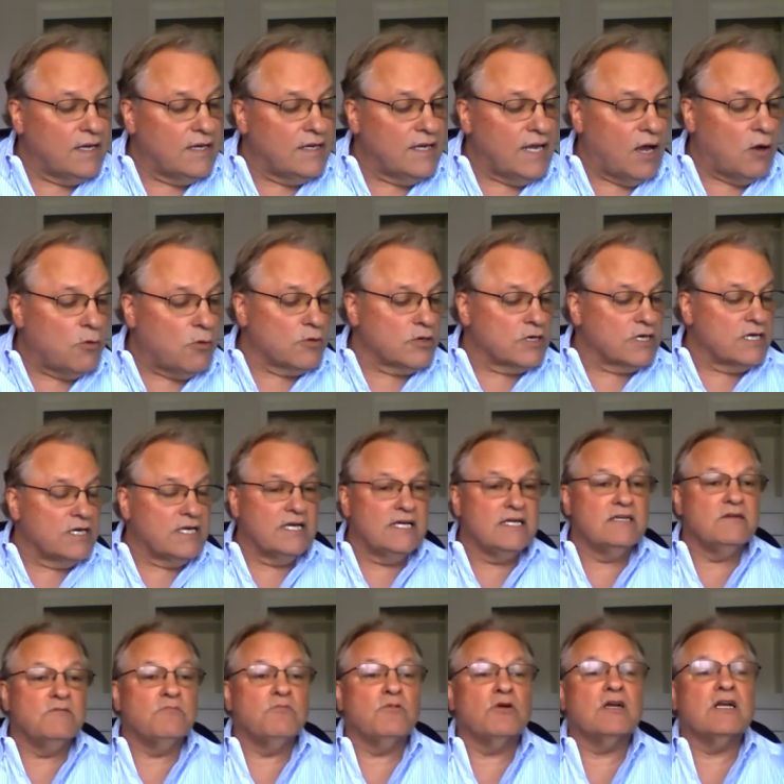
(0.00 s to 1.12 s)
now we're
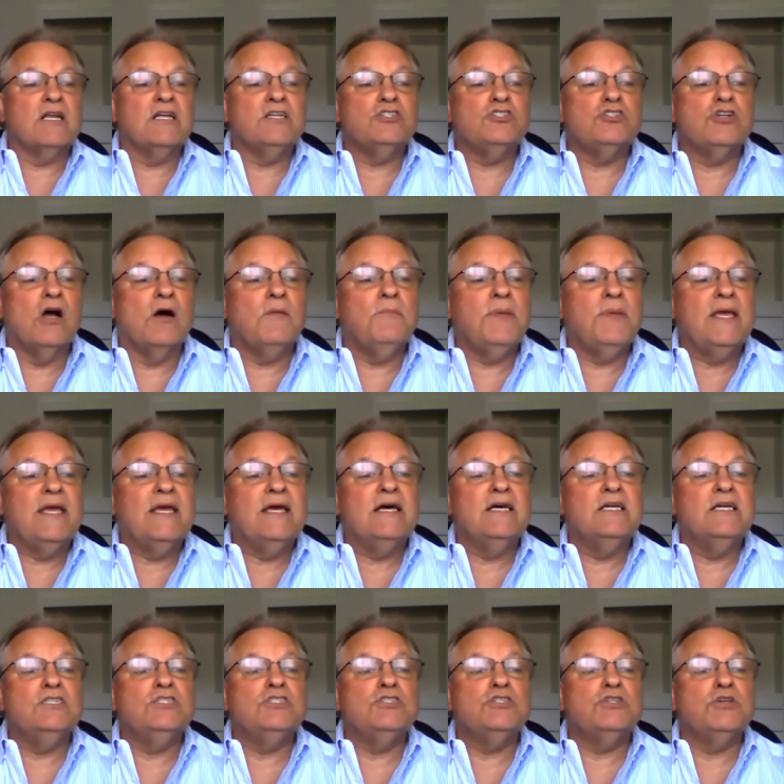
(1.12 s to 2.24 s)
gonna we're gonna jump
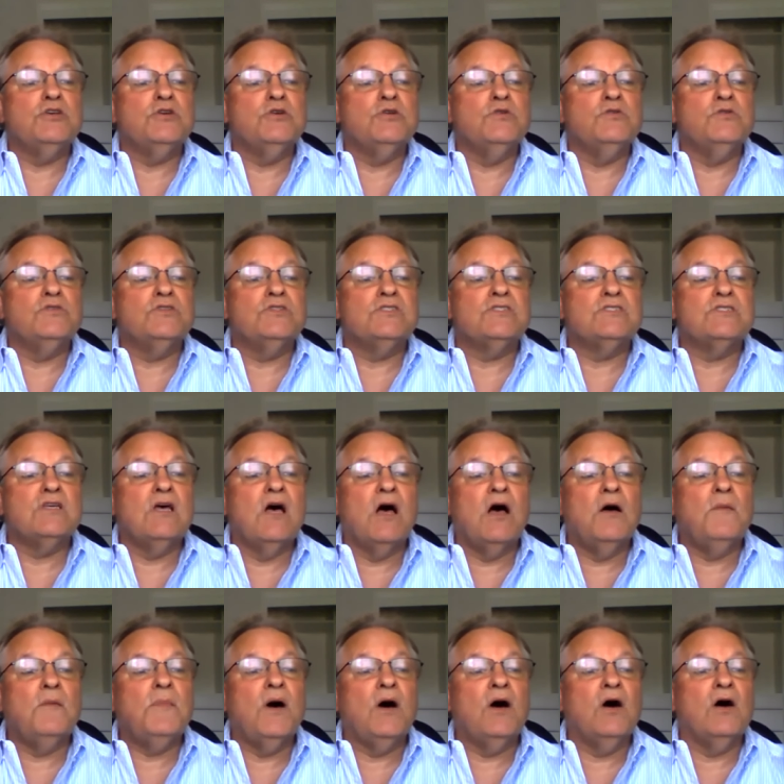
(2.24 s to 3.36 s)
into
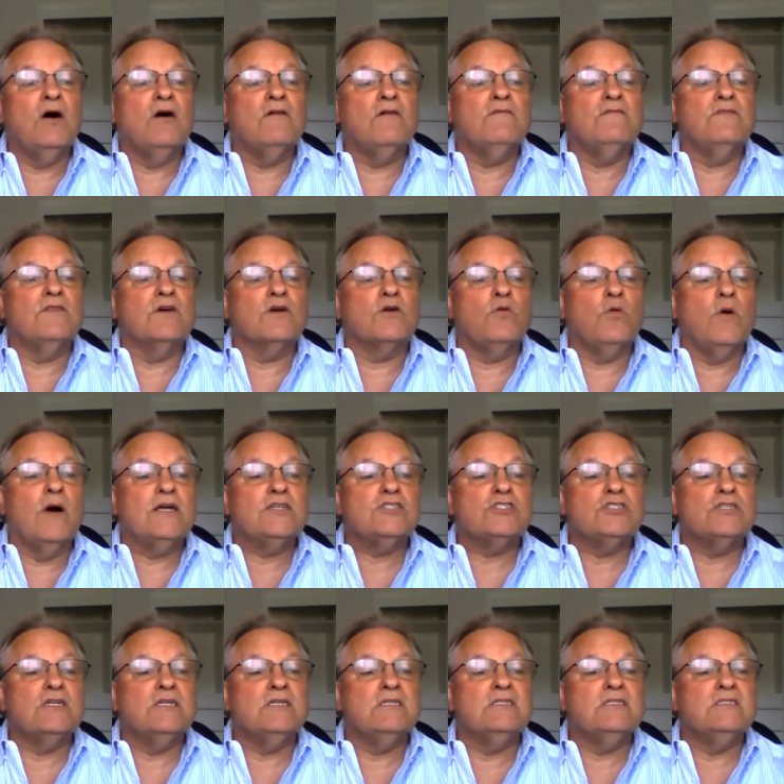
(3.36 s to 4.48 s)
some of the
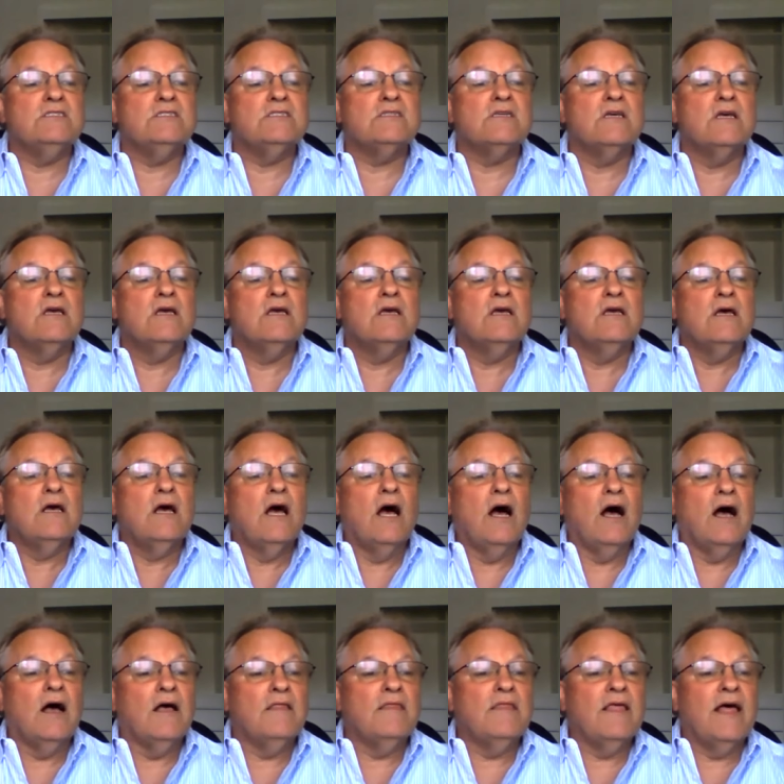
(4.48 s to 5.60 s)
questions
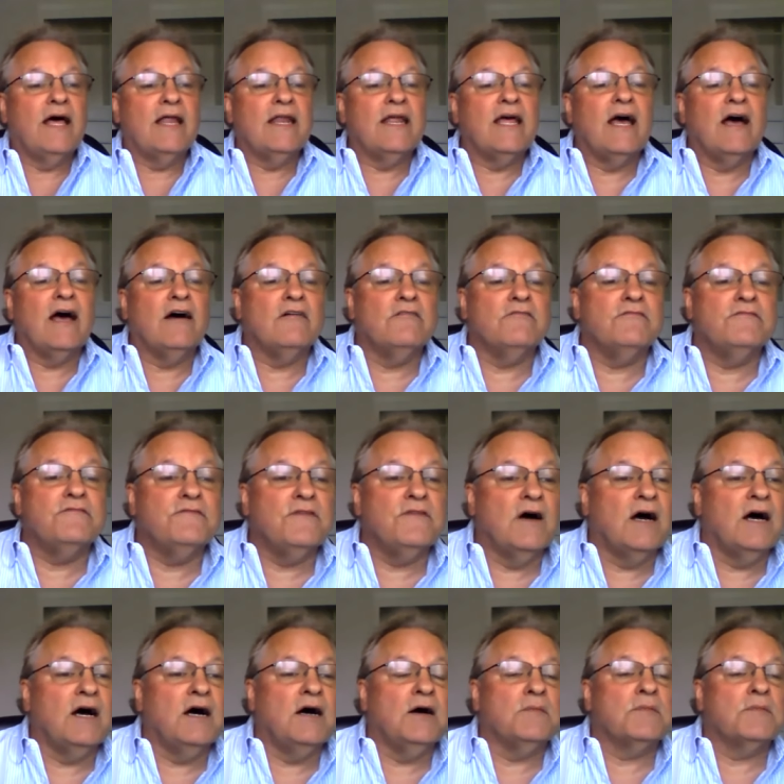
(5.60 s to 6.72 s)
uh, that have
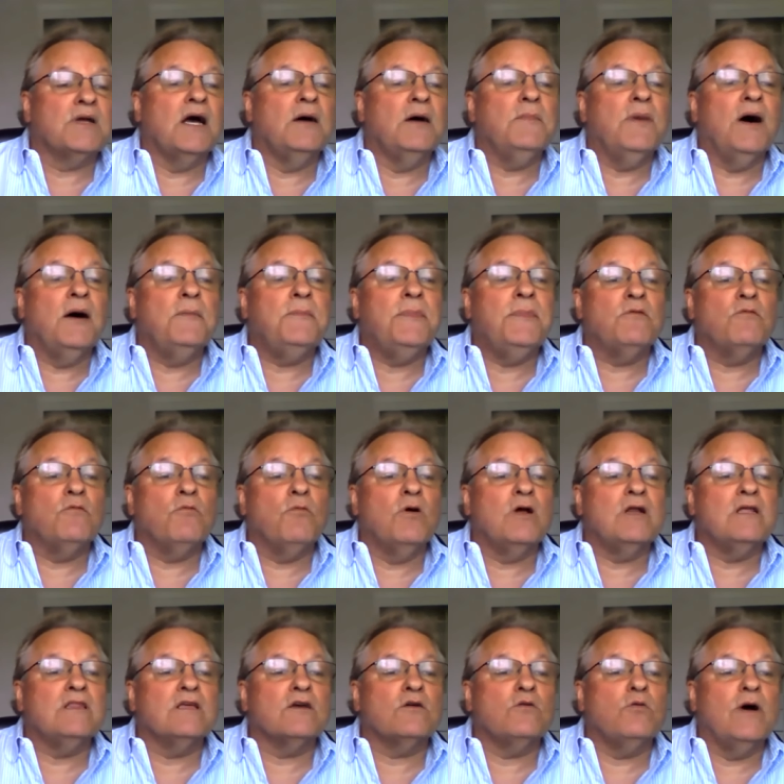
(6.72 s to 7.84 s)
uh, come up, and one
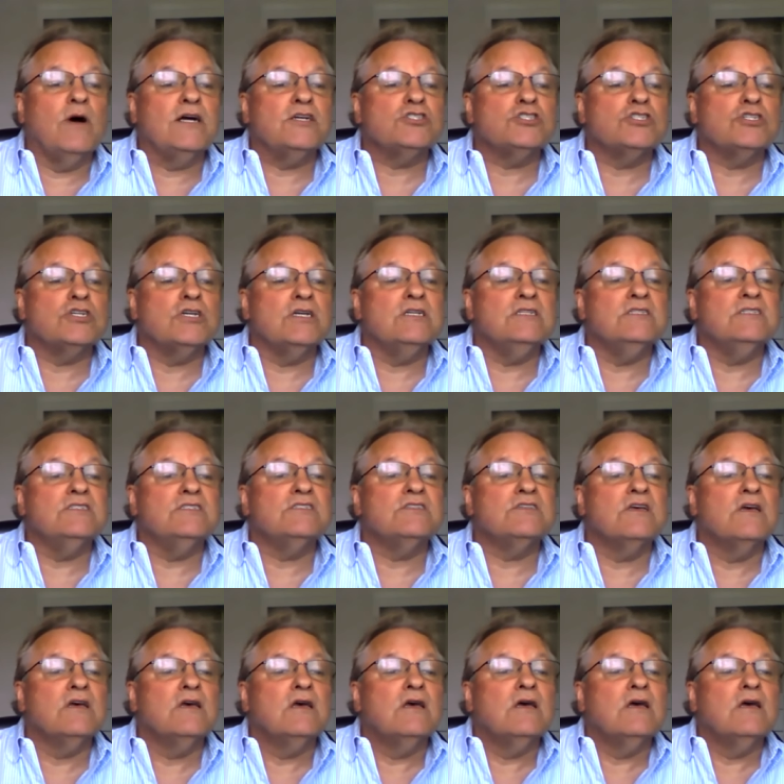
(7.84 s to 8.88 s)
of the questions